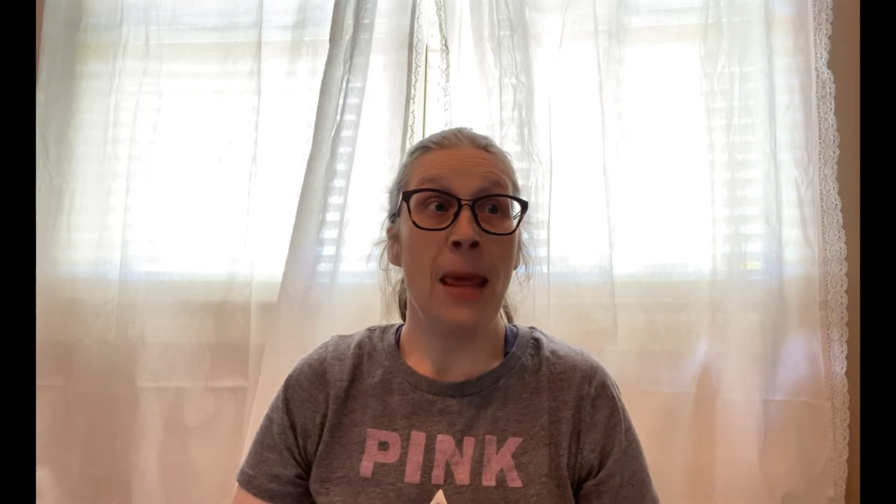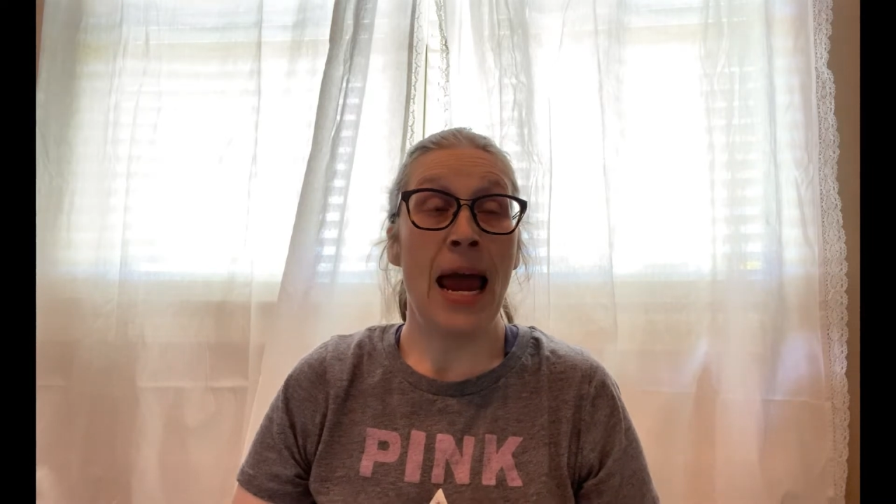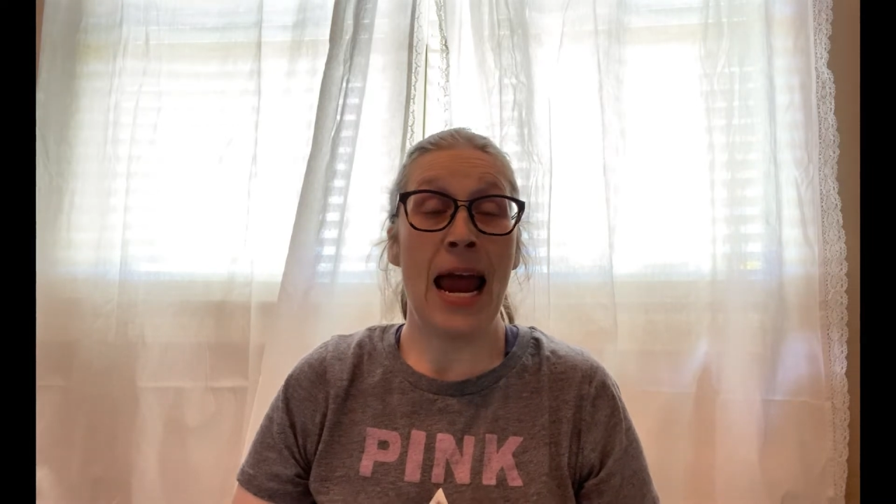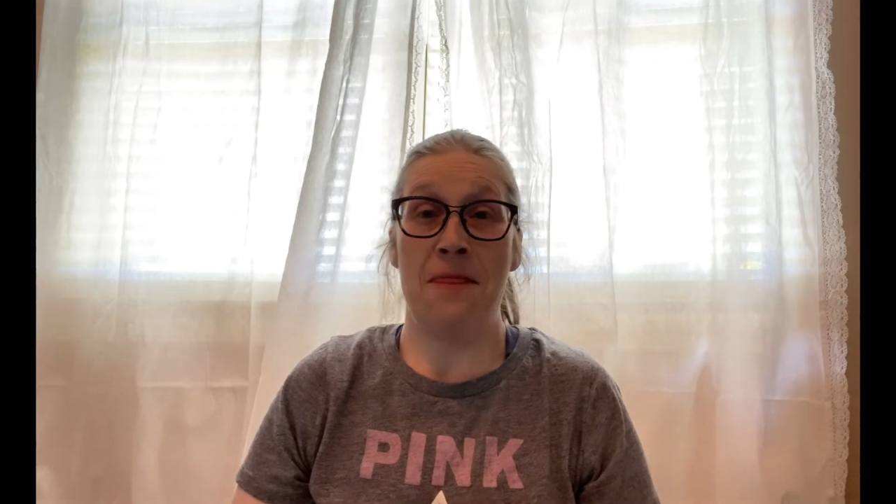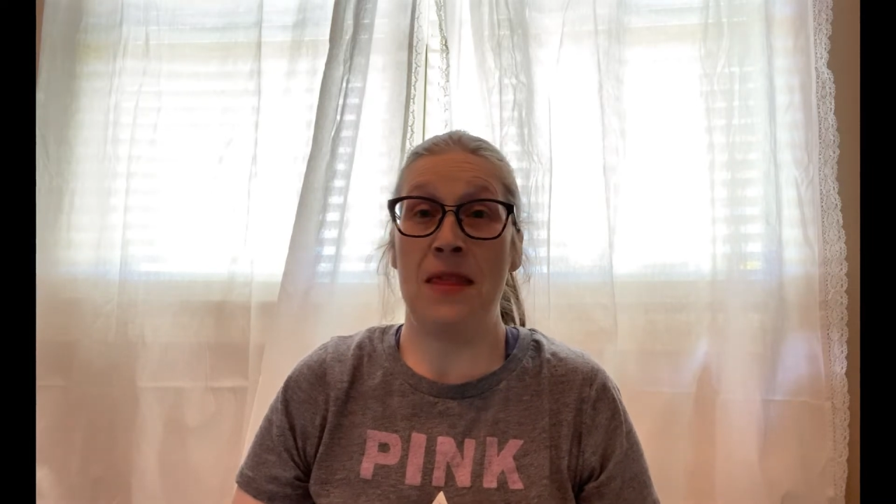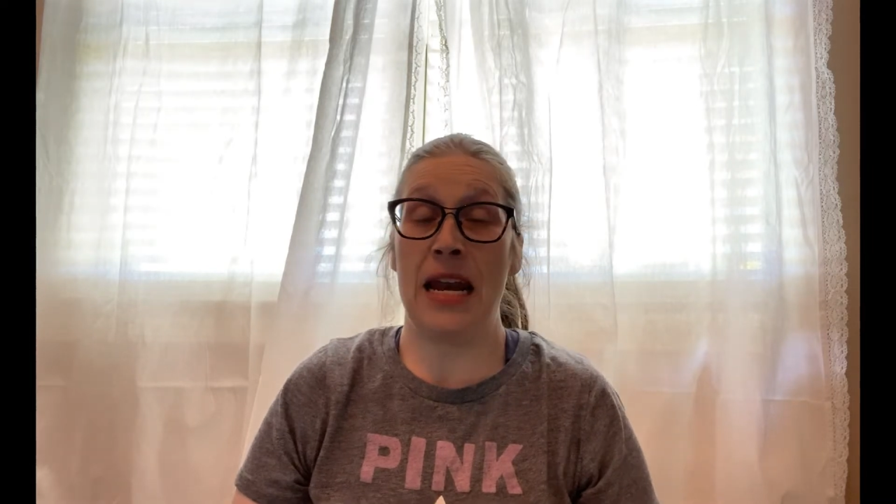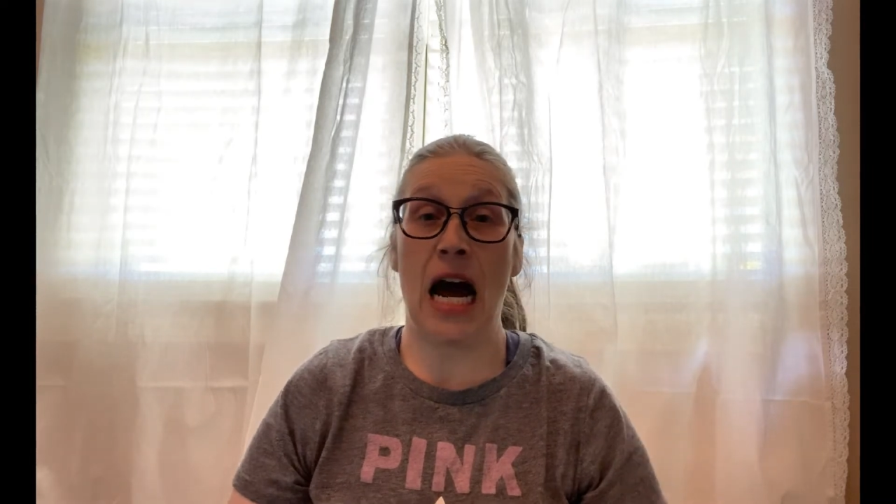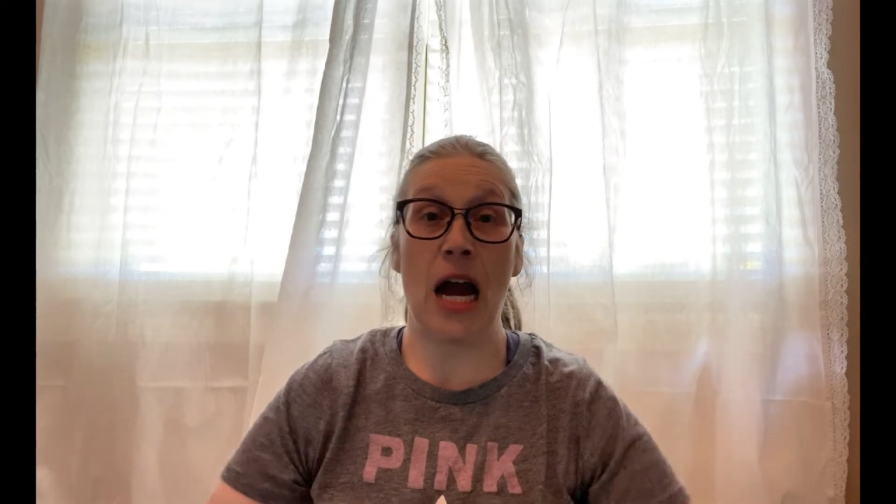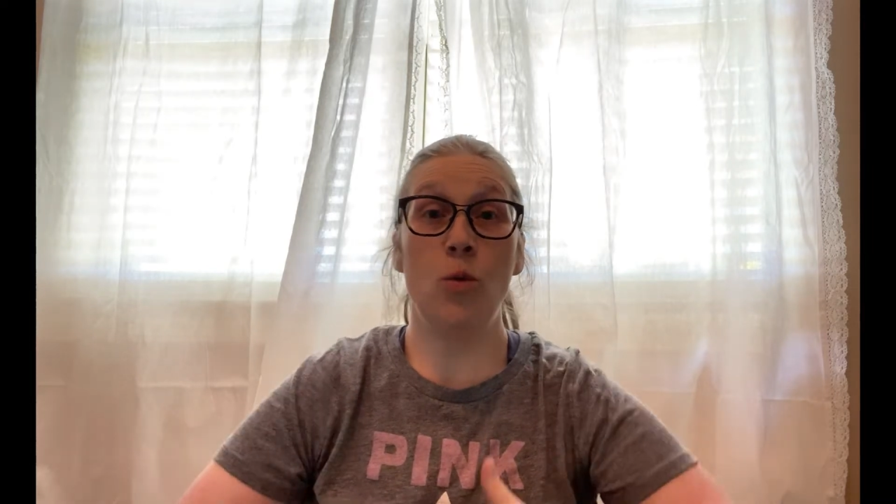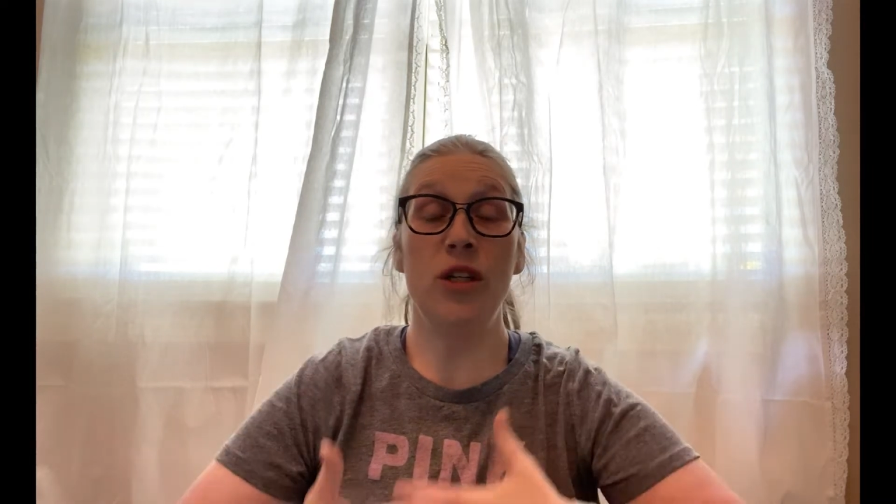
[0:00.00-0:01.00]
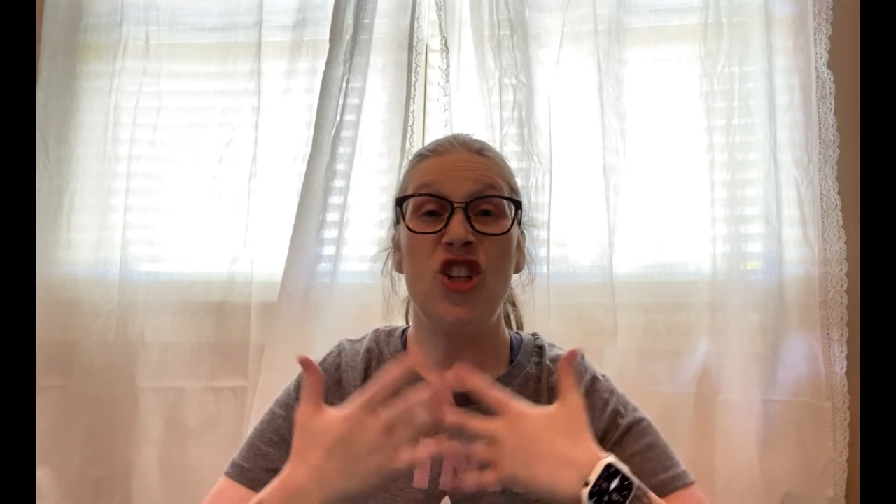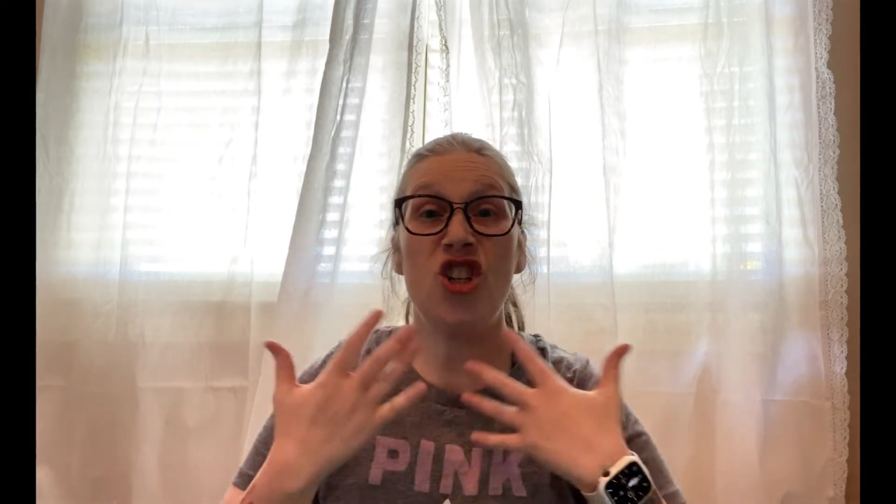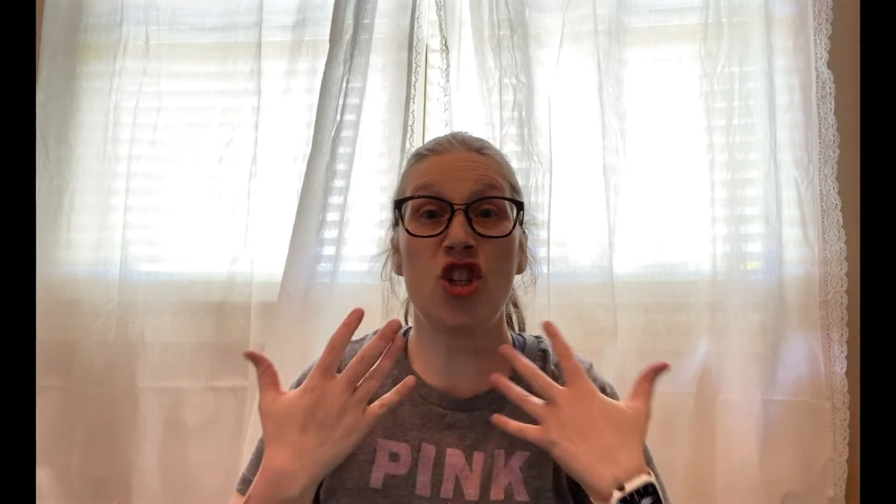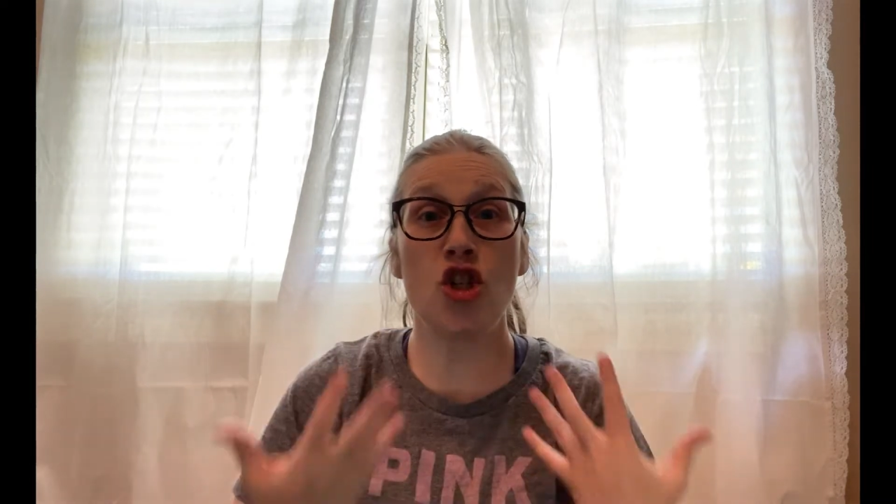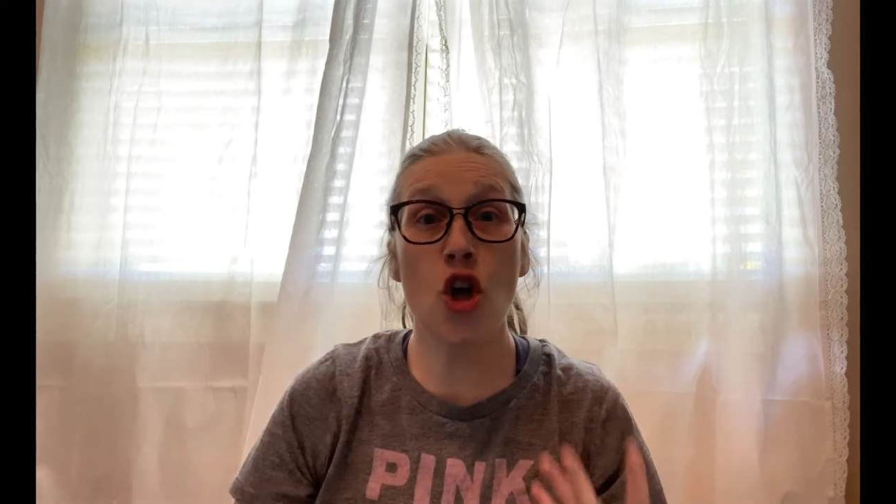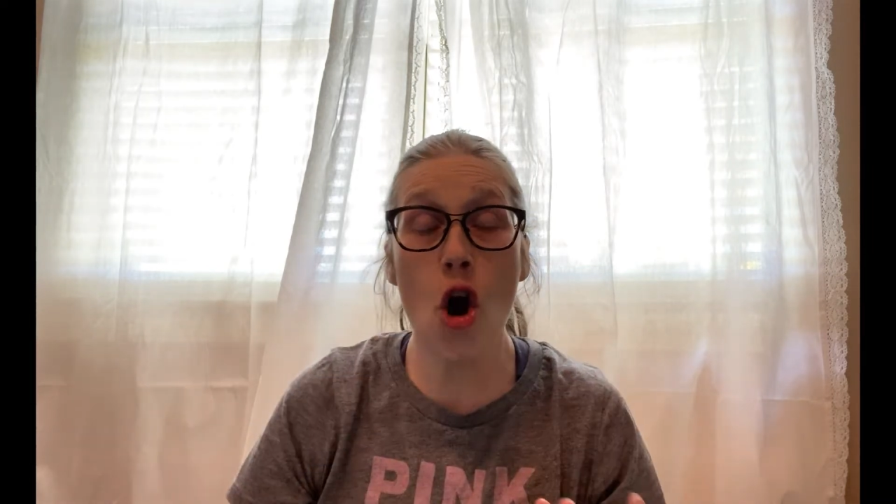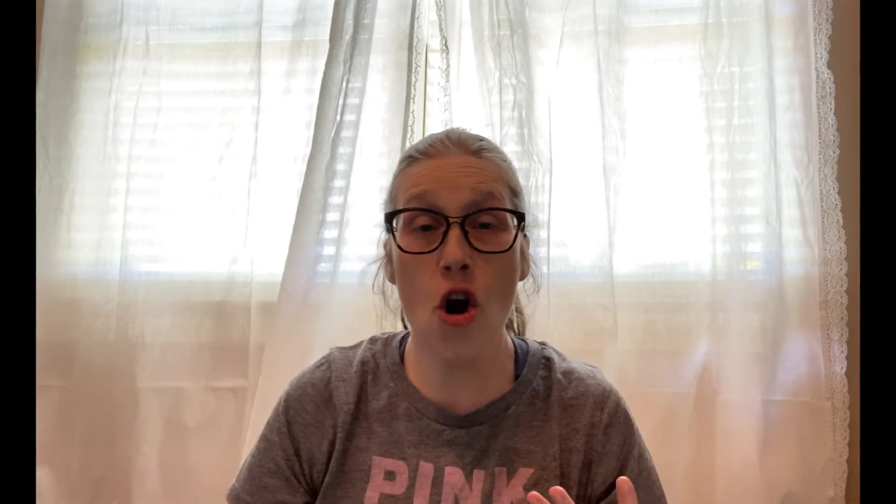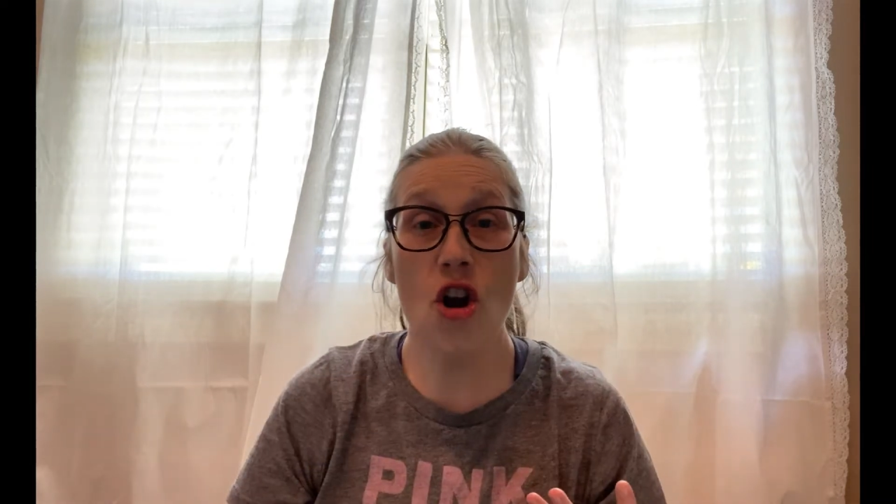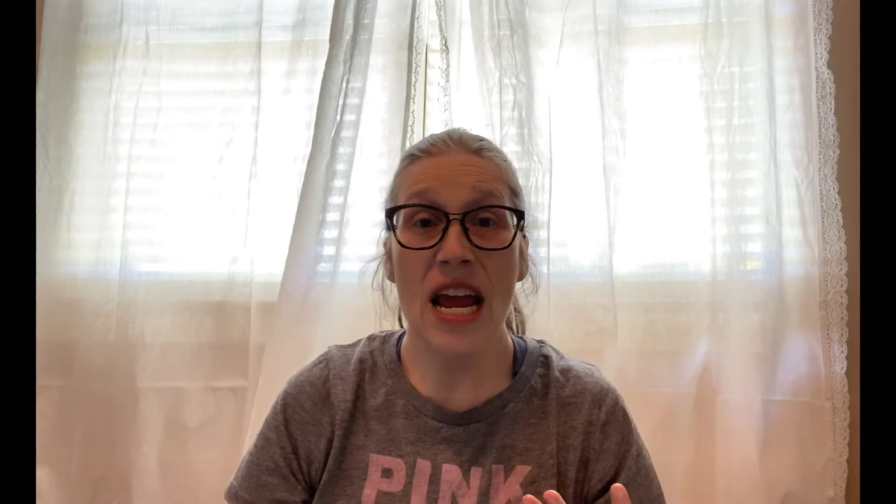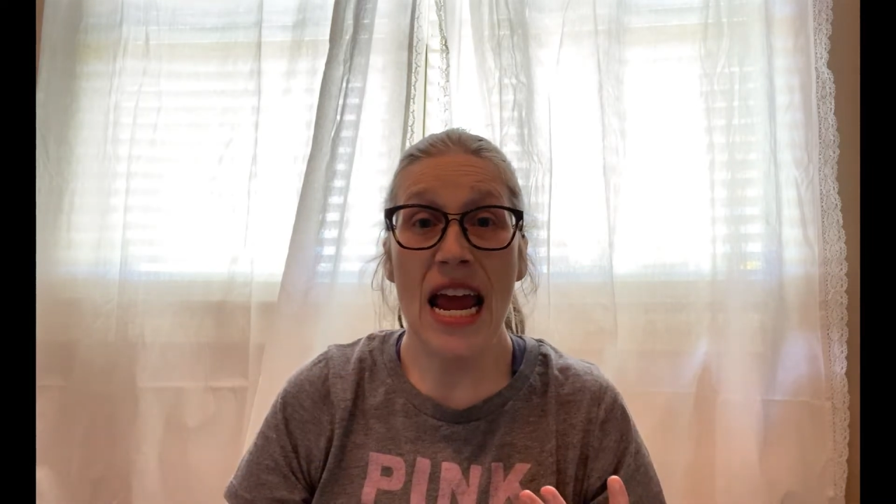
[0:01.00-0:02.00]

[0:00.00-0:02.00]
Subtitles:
And then I would start